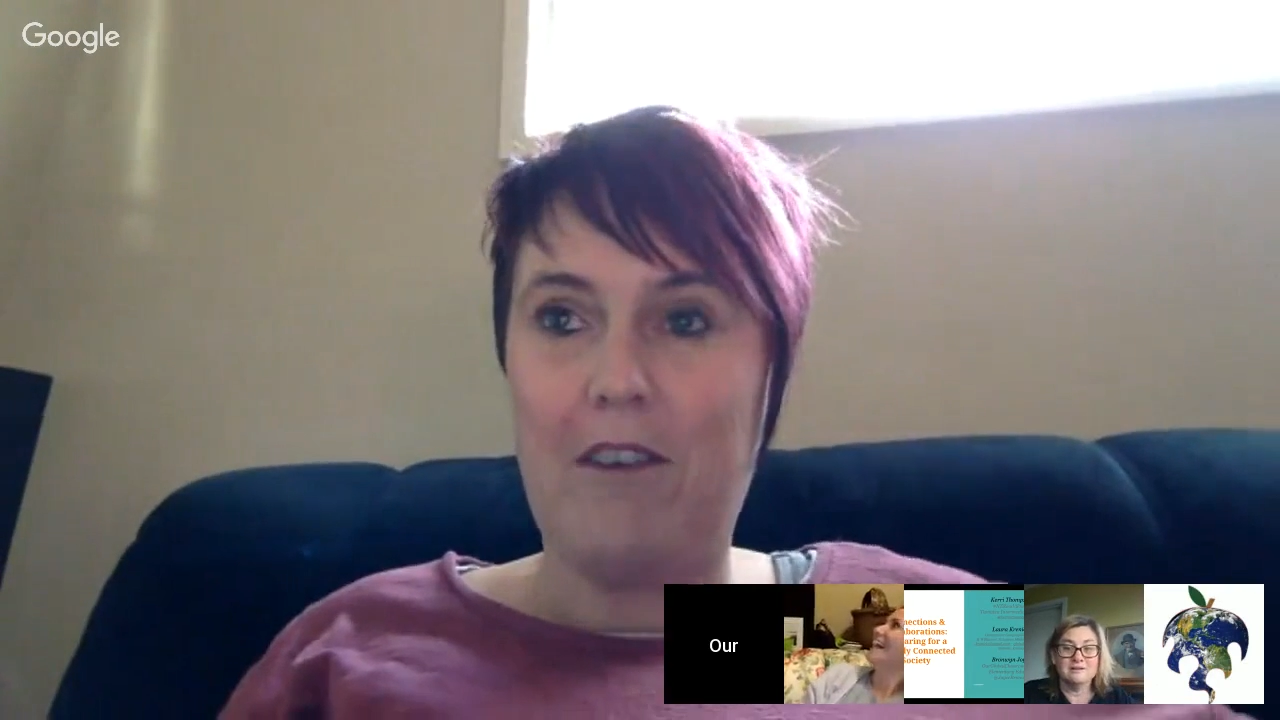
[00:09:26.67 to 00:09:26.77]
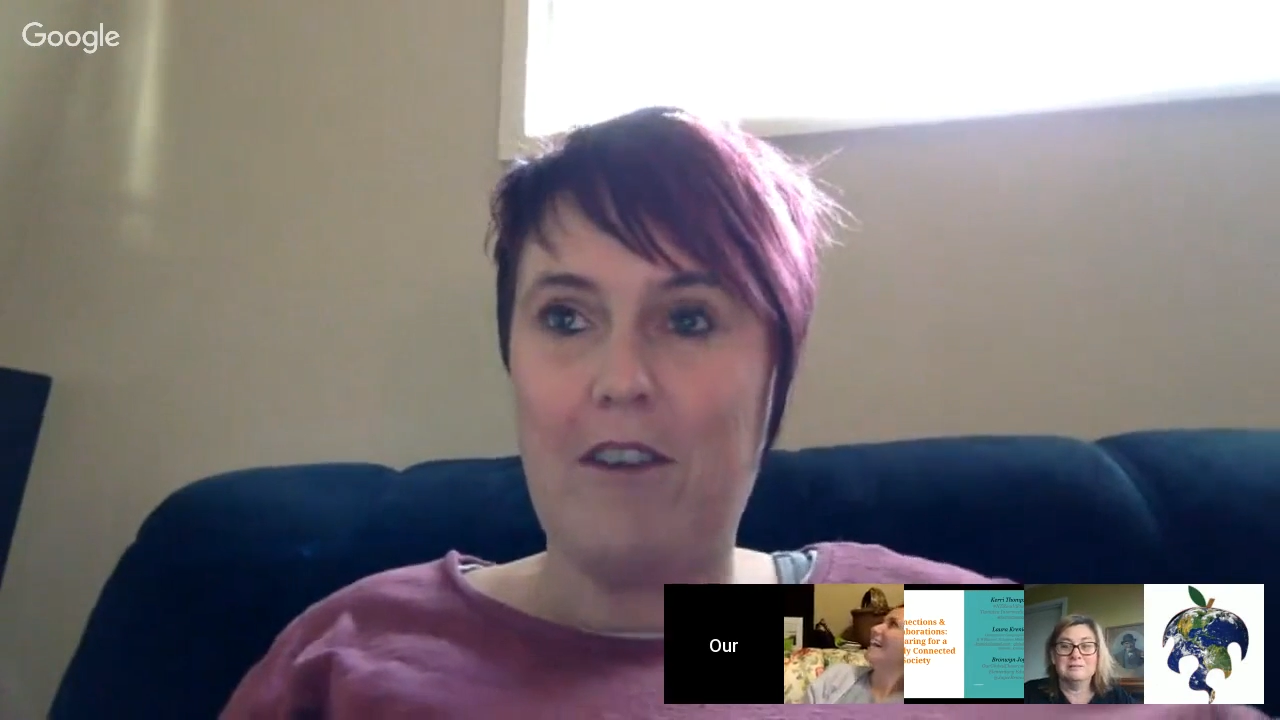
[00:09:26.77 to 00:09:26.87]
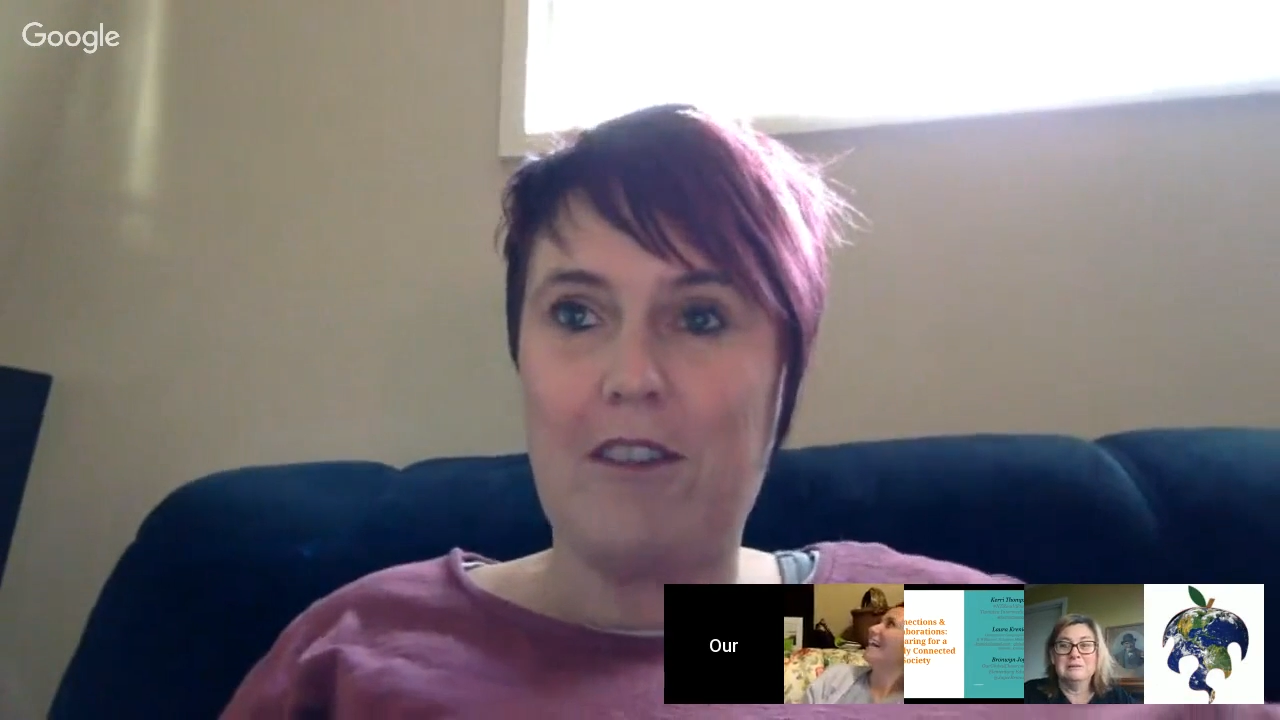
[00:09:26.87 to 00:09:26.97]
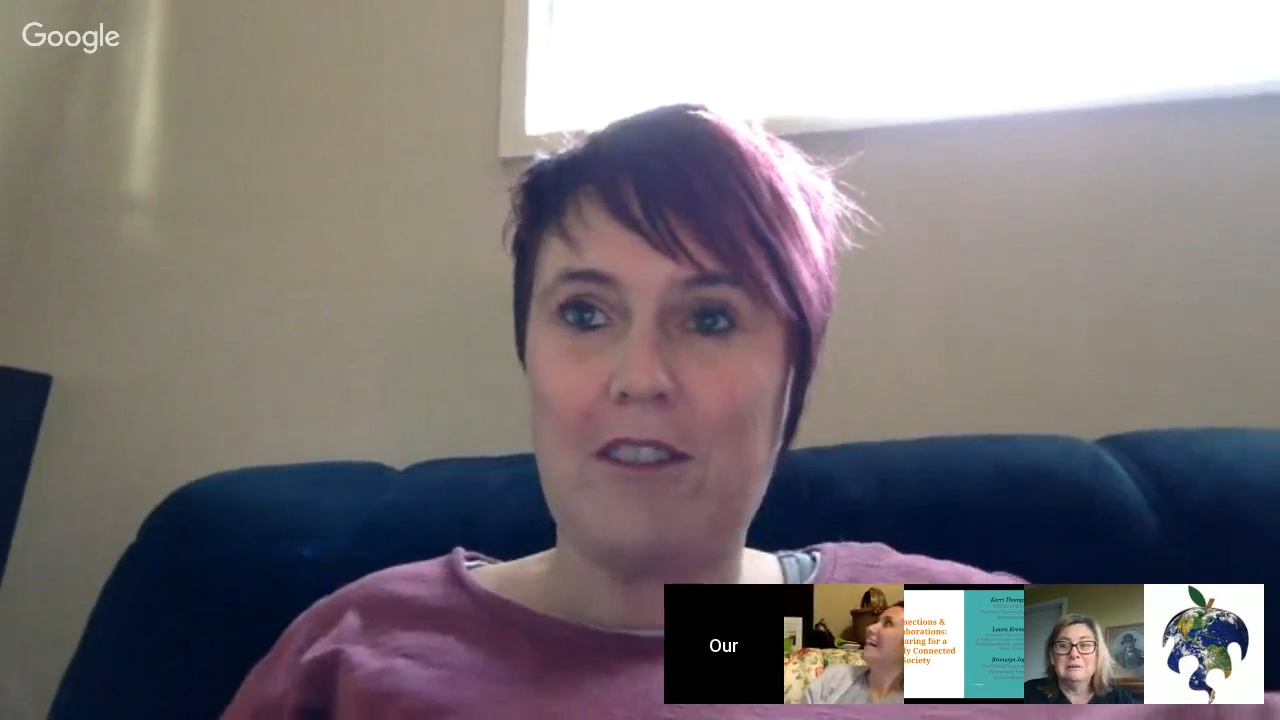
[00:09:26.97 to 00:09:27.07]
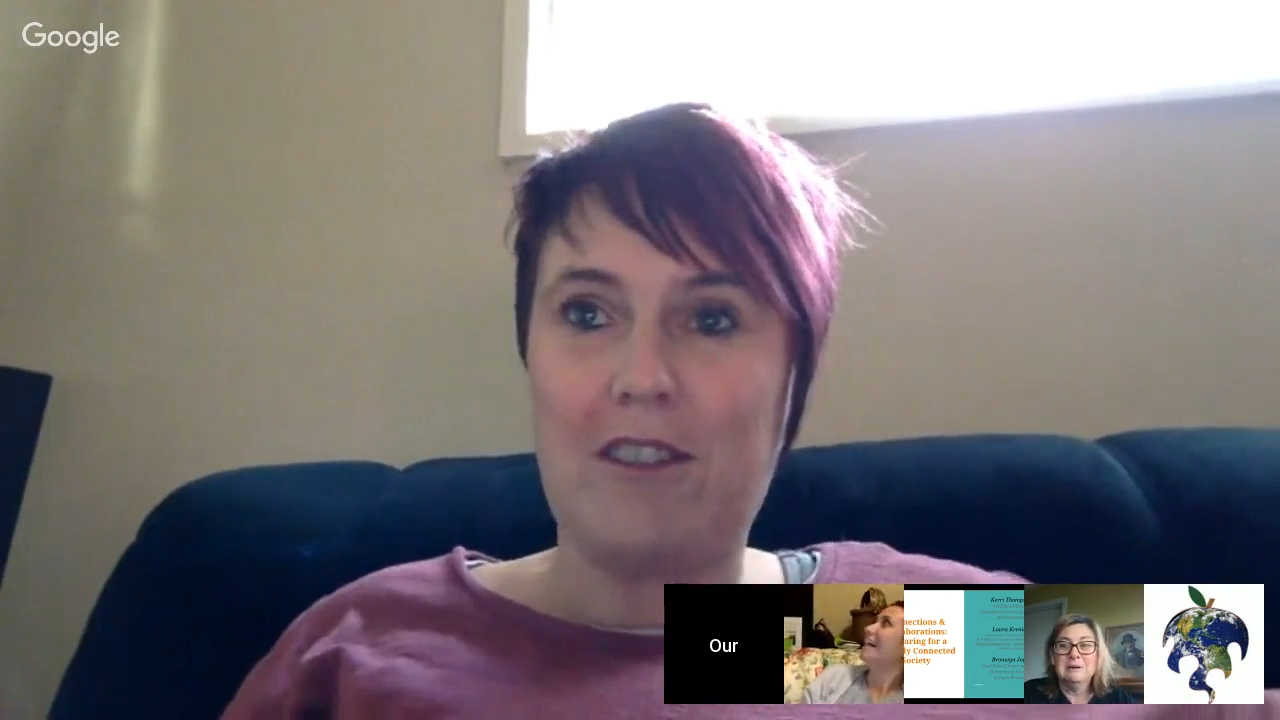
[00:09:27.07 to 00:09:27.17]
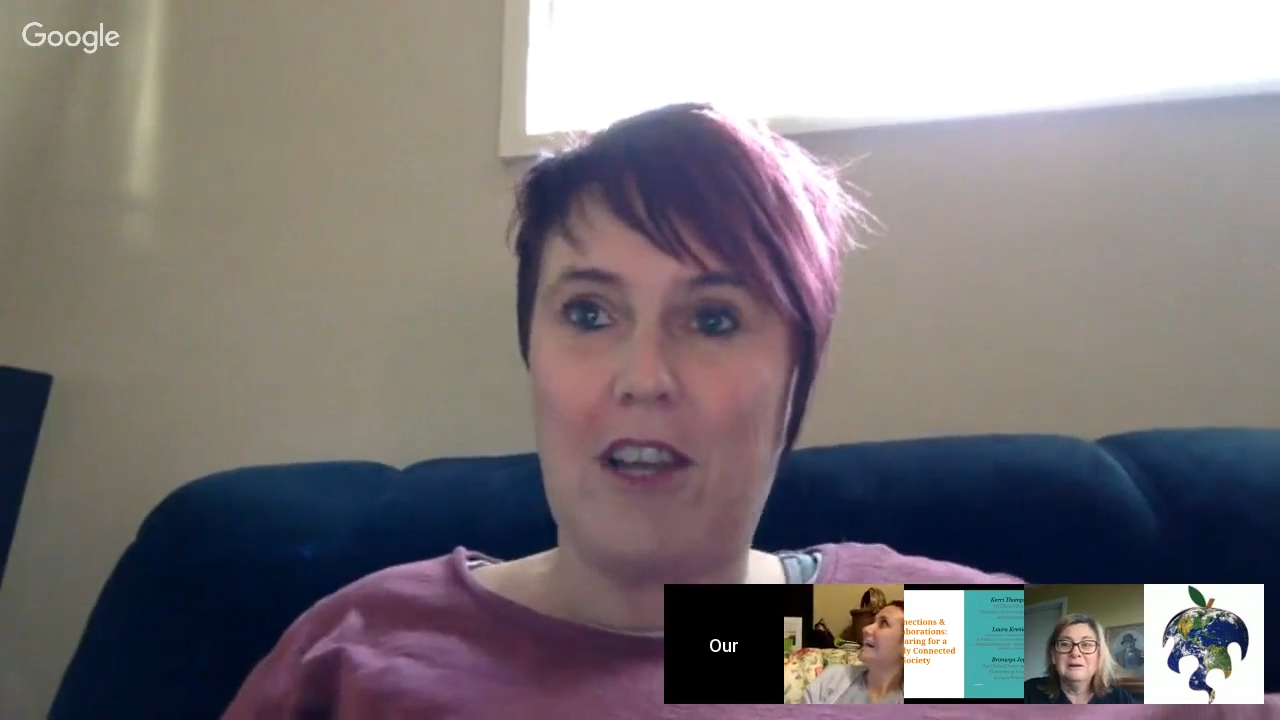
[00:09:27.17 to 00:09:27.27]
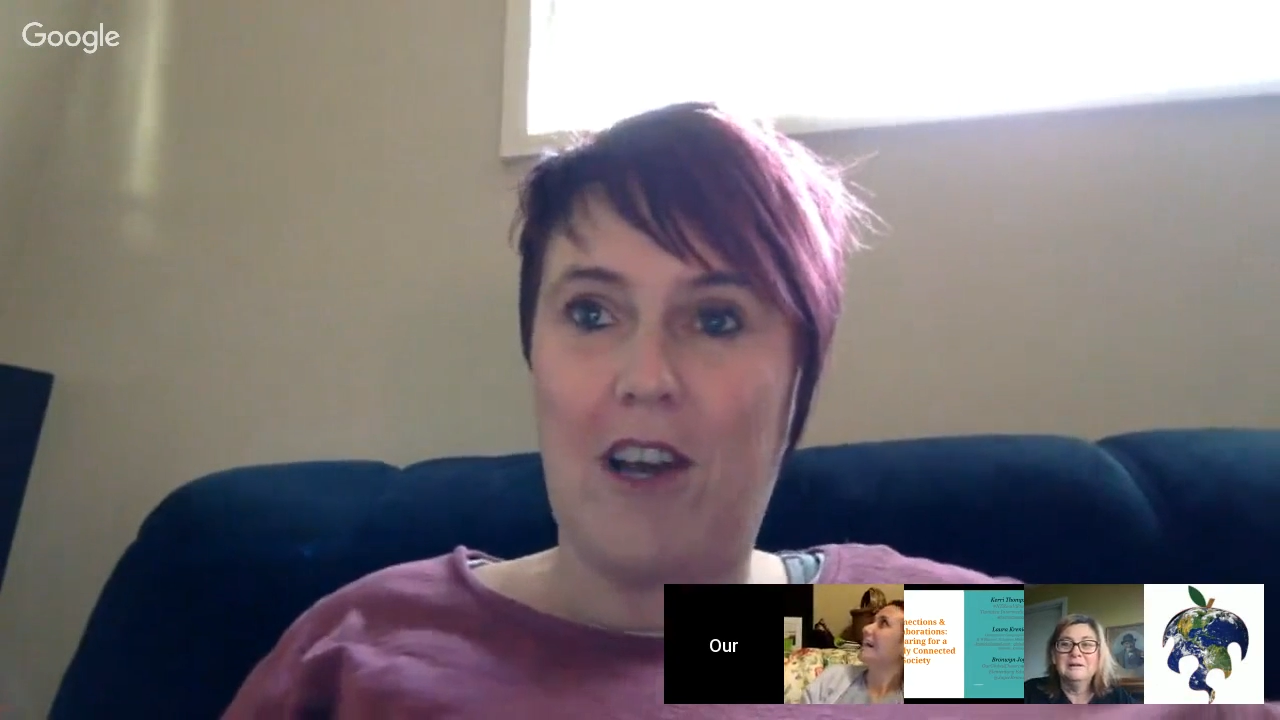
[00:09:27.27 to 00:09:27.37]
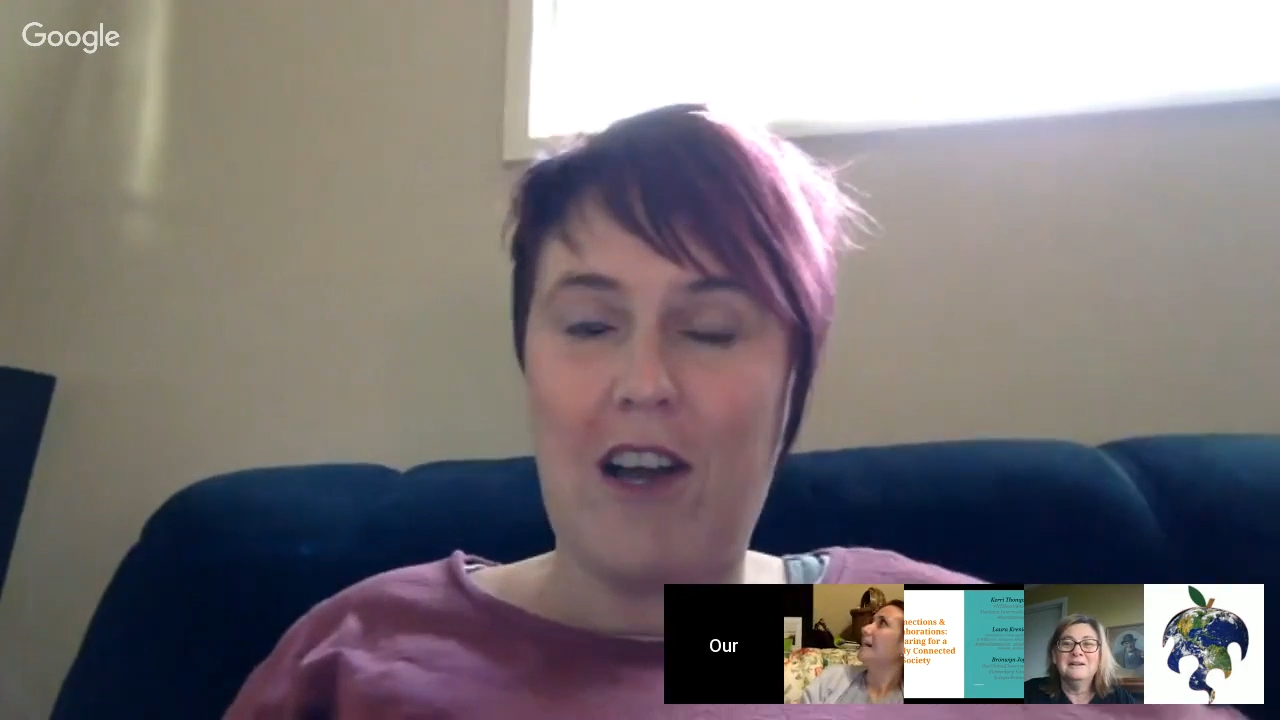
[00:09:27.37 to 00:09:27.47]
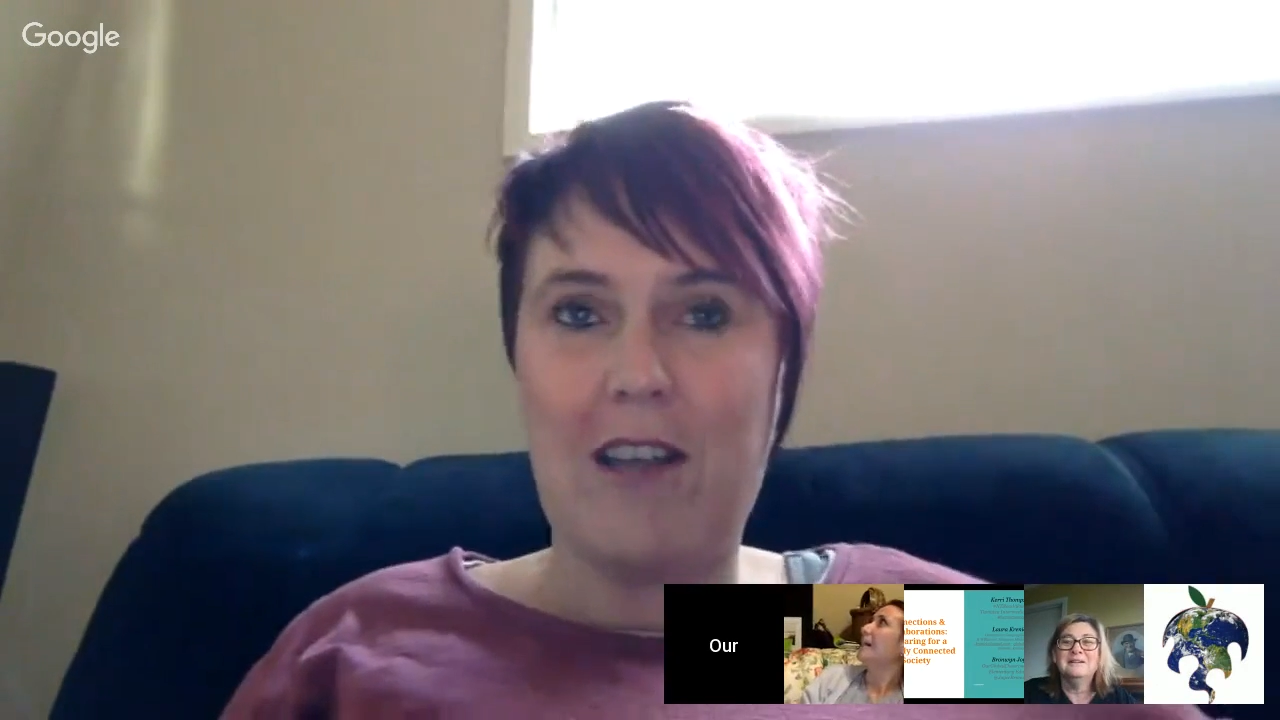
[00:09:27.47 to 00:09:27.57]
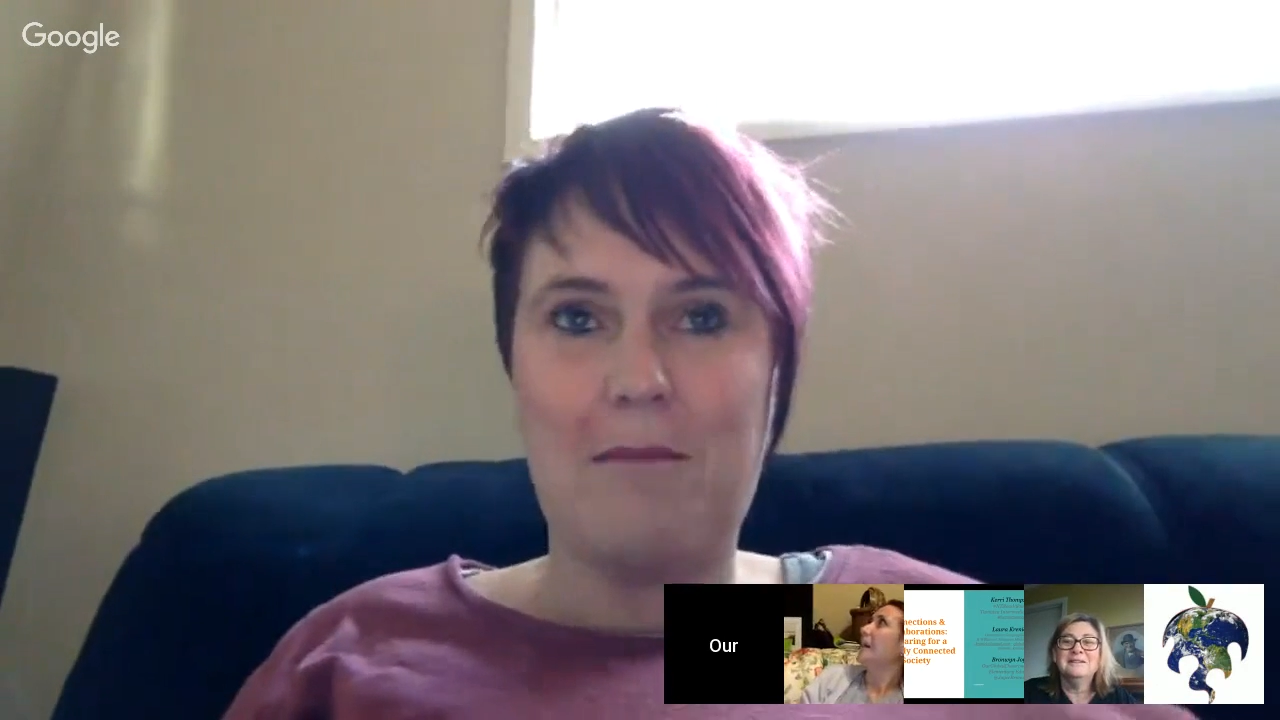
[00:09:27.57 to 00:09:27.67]
first
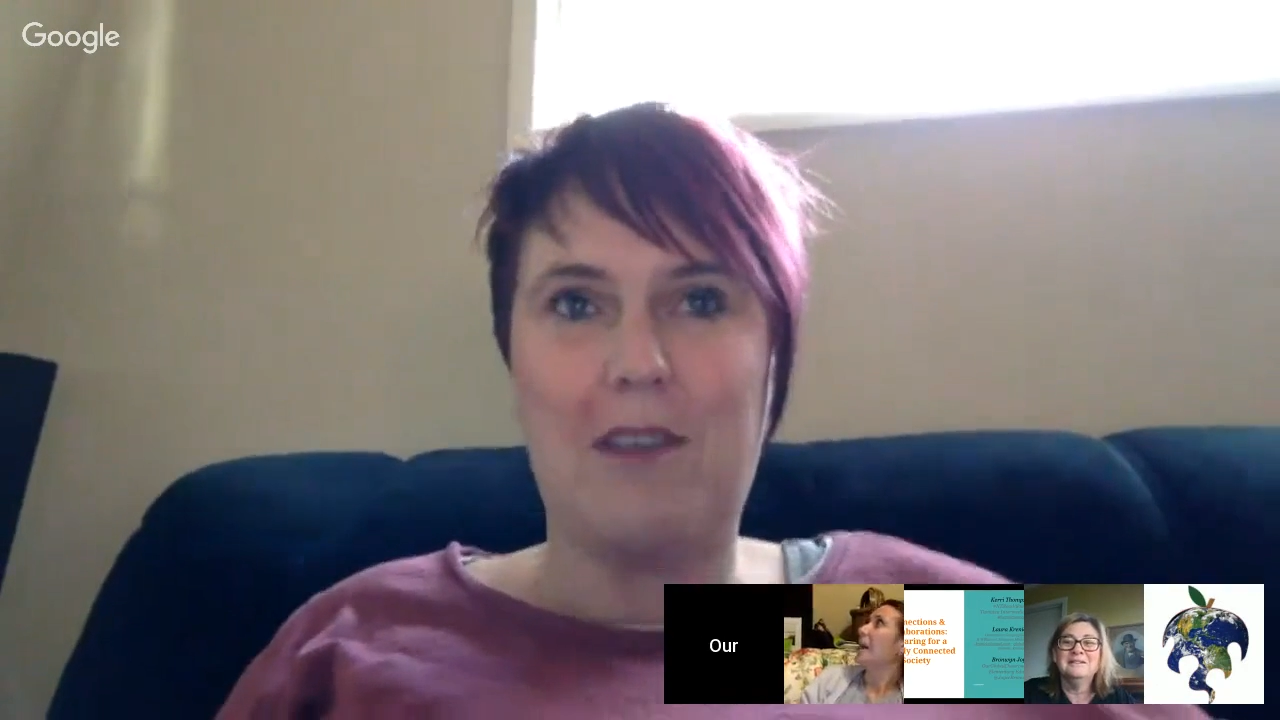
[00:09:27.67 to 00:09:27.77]
time